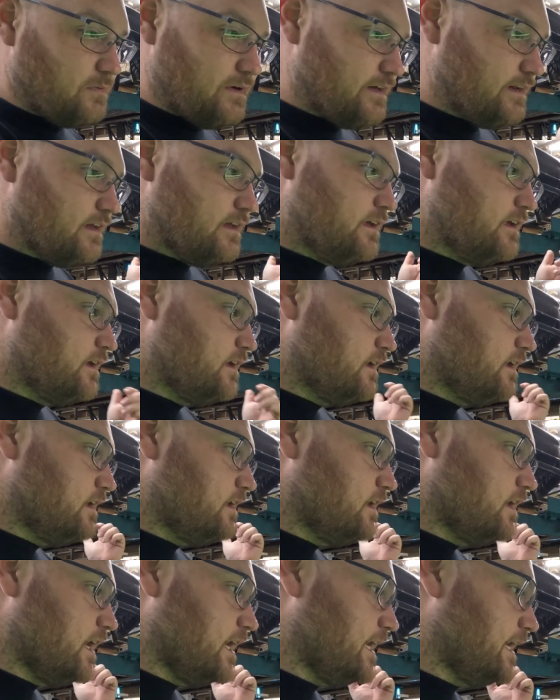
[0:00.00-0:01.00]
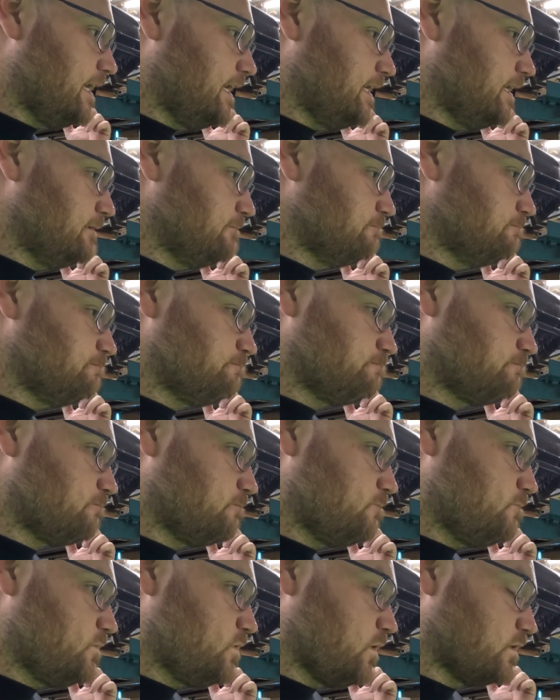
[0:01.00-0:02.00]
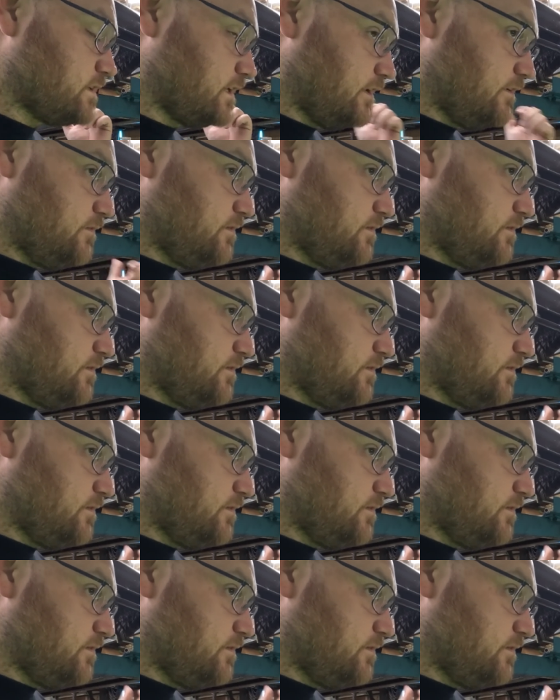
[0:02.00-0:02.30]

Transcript: But, which I